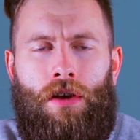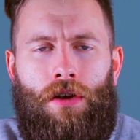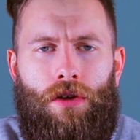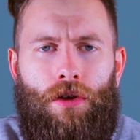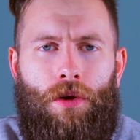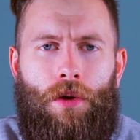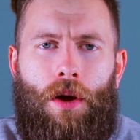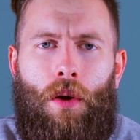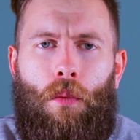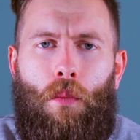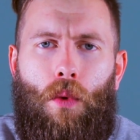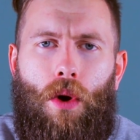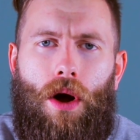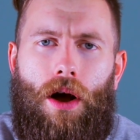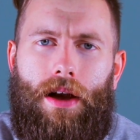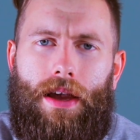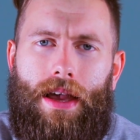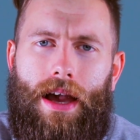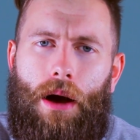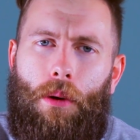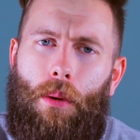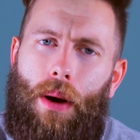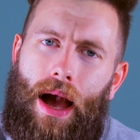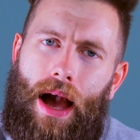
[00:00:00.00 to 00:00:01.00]
you can work
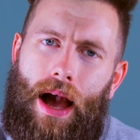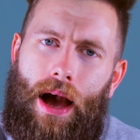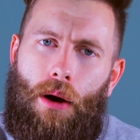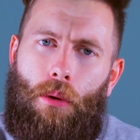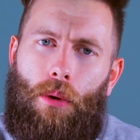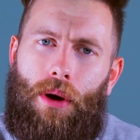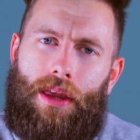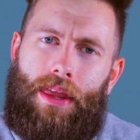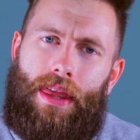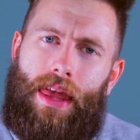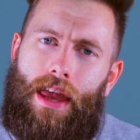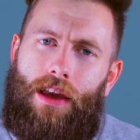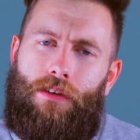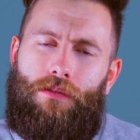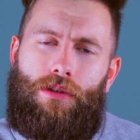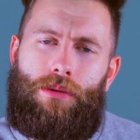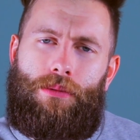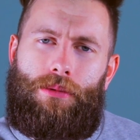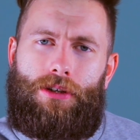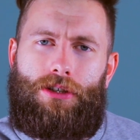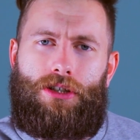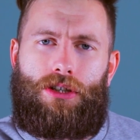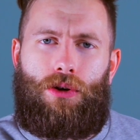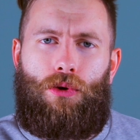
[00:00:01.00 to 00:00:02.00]
out how I gave
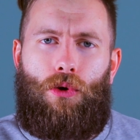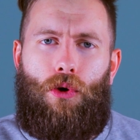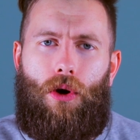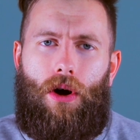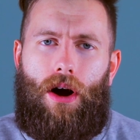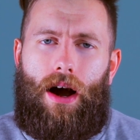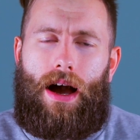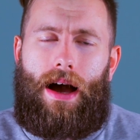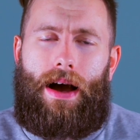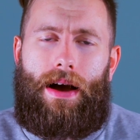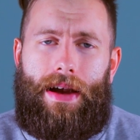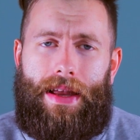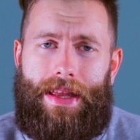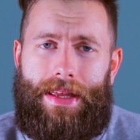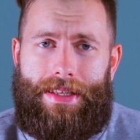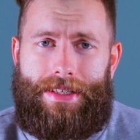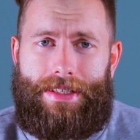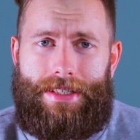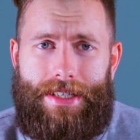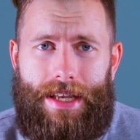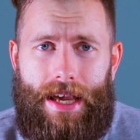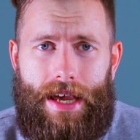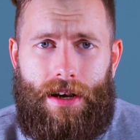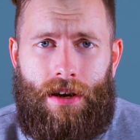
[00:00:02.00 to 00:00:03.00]
them the score I
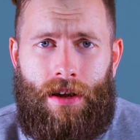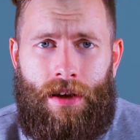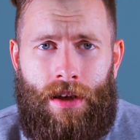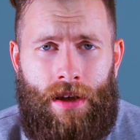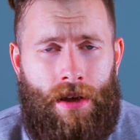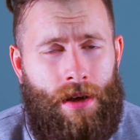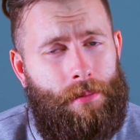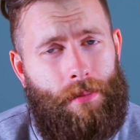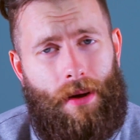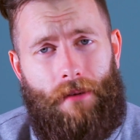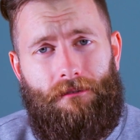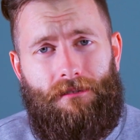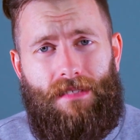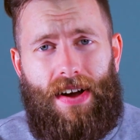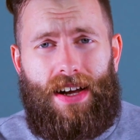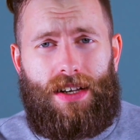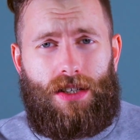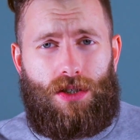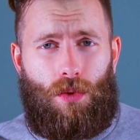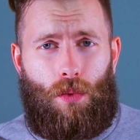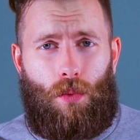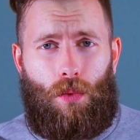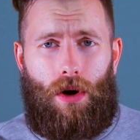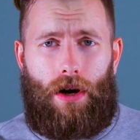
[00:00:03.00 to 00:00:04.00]
did. But
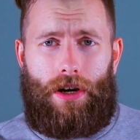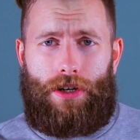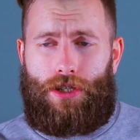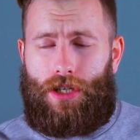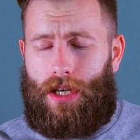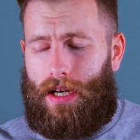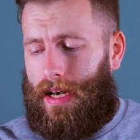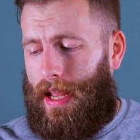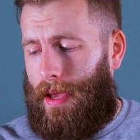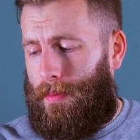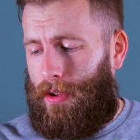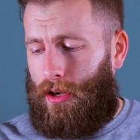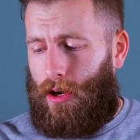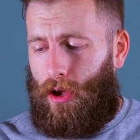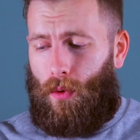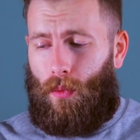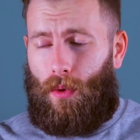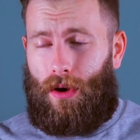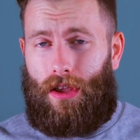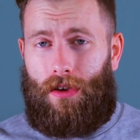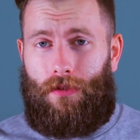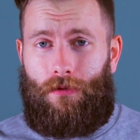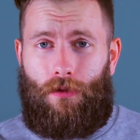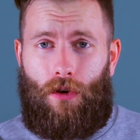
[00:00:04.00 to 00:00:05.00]
thanks for watching. Let me know
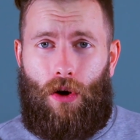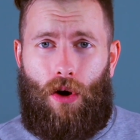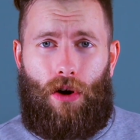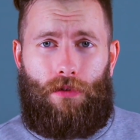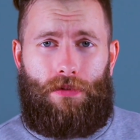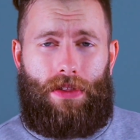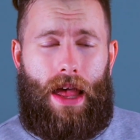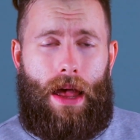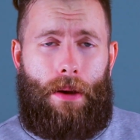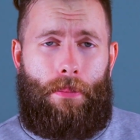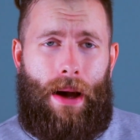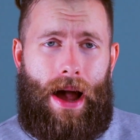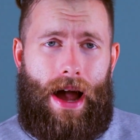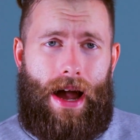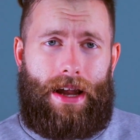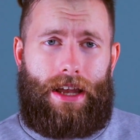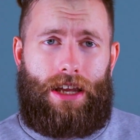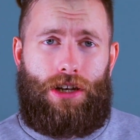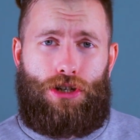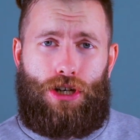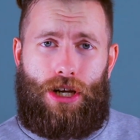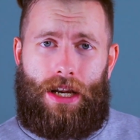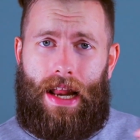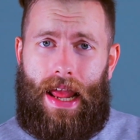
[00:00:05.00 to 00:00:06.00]
what you thought of their
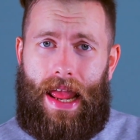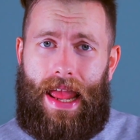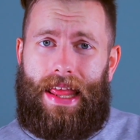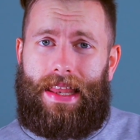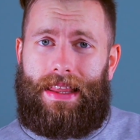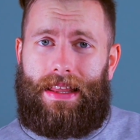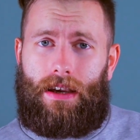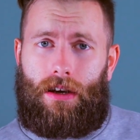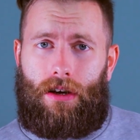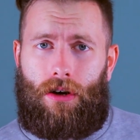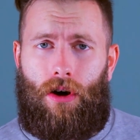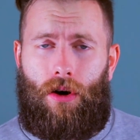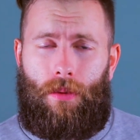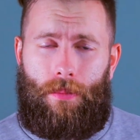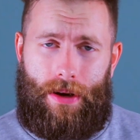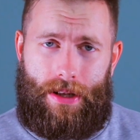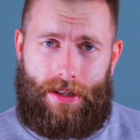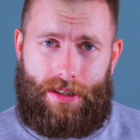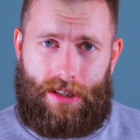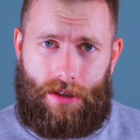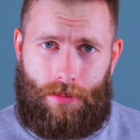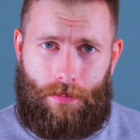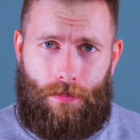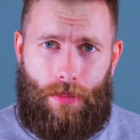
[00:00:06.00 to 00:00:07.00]
packaging in the
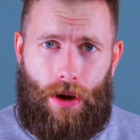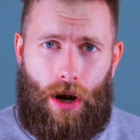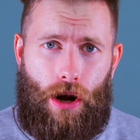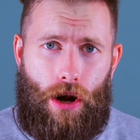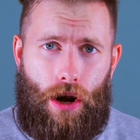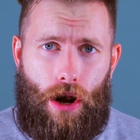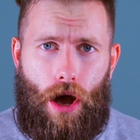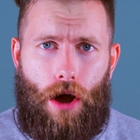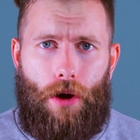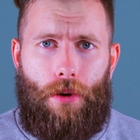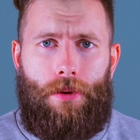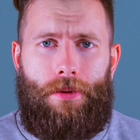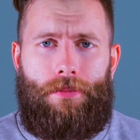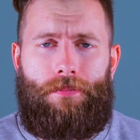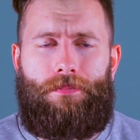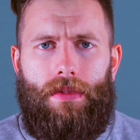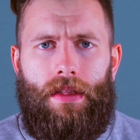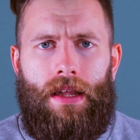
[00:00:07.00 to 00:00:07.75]
comments below.